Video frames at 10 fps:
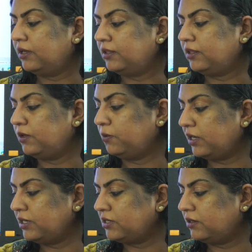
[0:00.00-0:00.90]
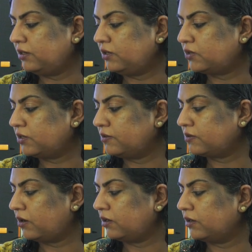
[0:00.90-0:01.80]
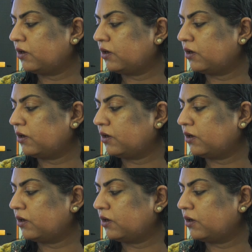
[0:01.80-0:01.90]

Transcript: in the United Nations on her